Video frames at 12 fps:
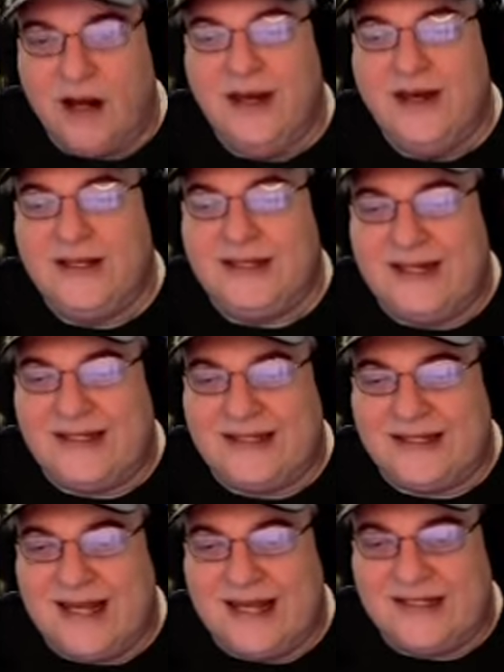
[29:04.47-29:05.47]
It
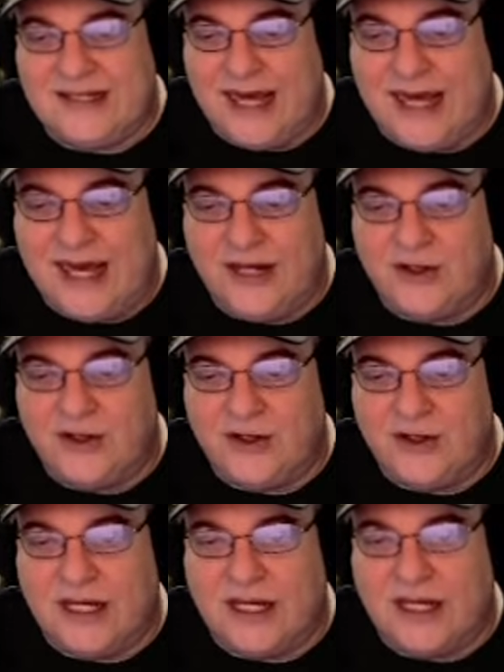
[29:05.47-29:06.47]
says the aging
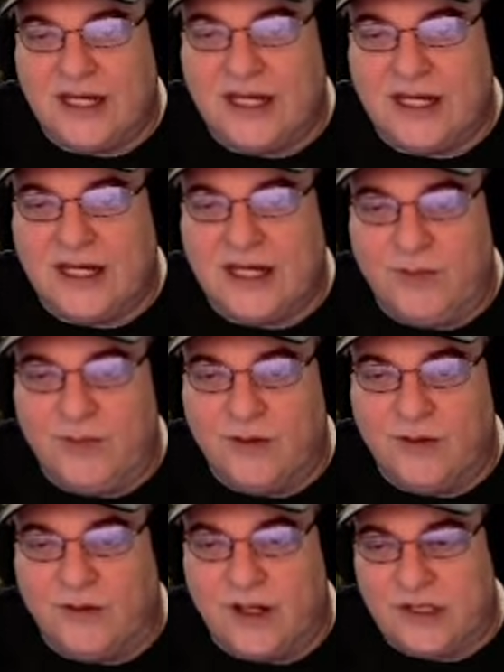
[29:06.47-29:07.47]
cannot be
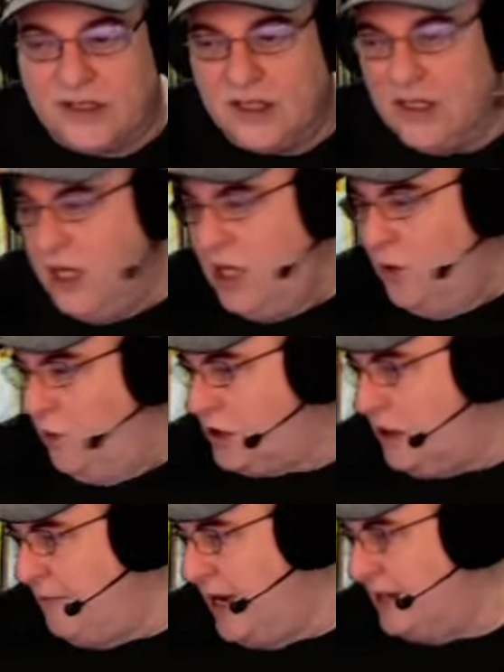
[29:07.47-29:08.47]
reversed. We'll
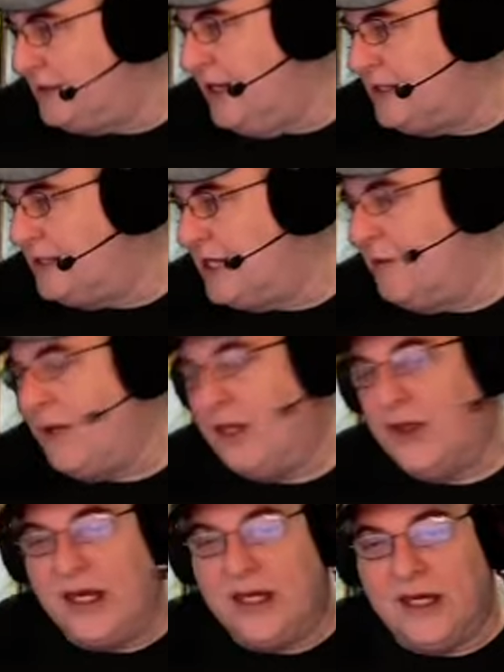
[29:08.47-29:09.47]
come back next time, I
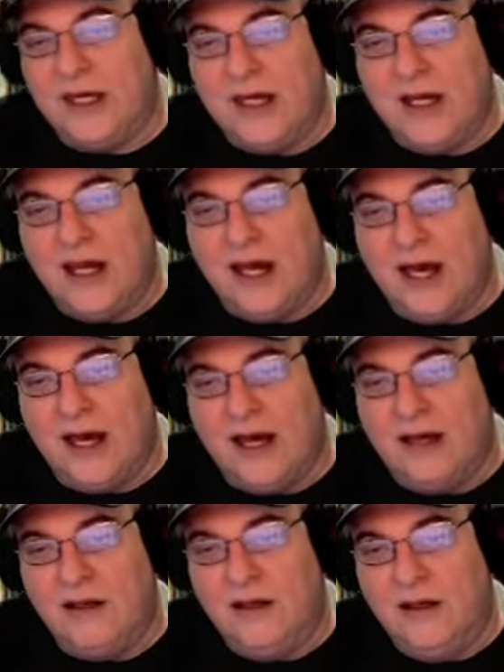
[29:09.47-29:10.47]
think, and uh,
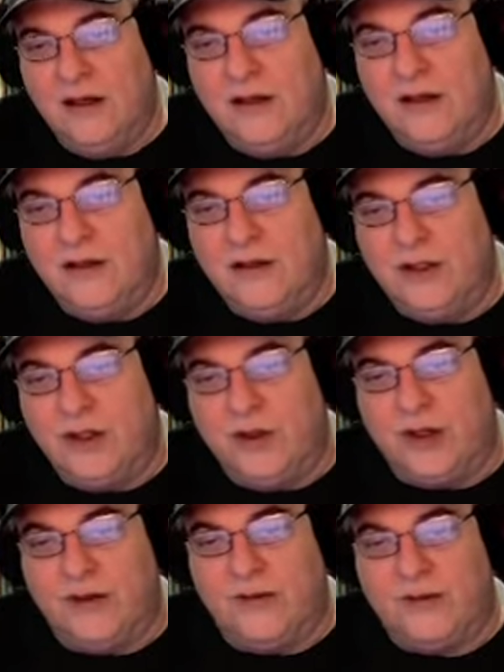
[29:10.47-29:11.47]
do
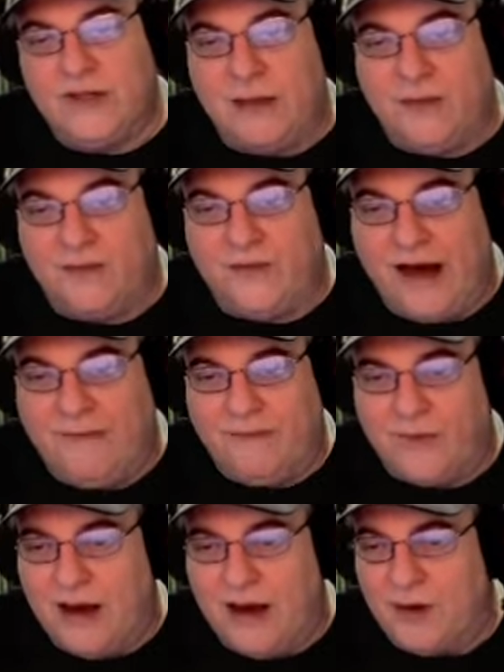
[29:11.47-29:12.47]
the table five
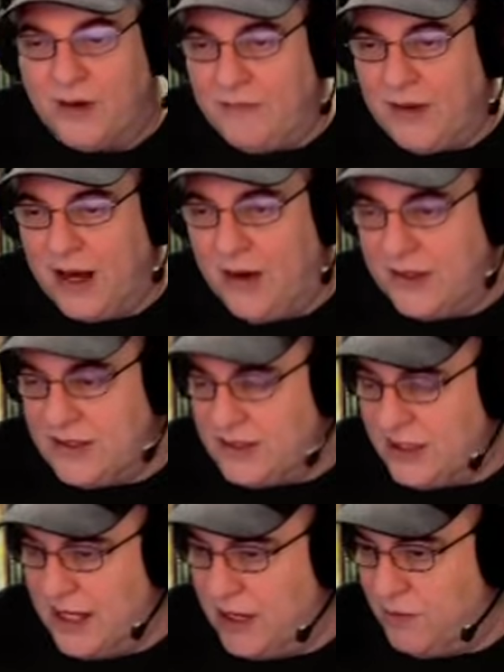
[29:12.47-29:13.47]
primary powers,
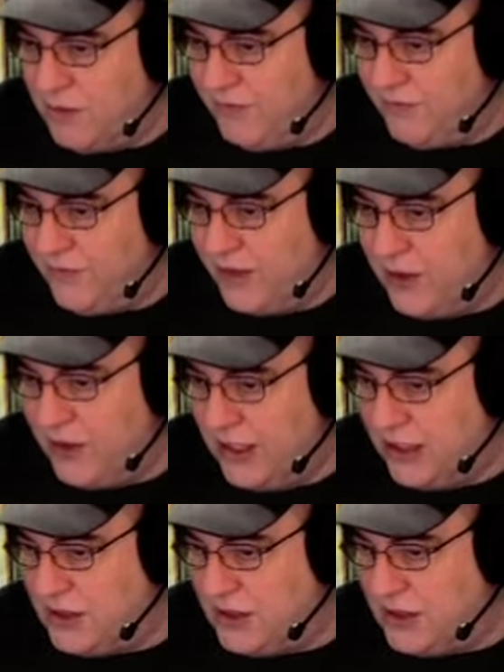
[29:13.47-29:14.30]
and that'll be a fun thing to